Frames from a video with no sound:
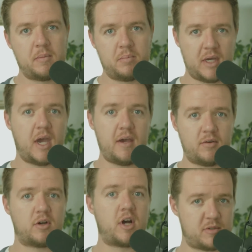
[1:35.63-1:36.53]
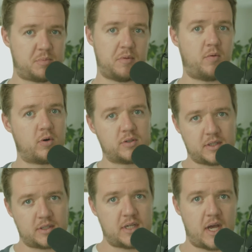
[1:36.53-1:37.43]
behavior comes before
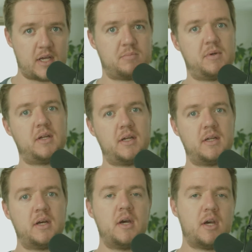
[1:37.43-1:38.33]
success, meaning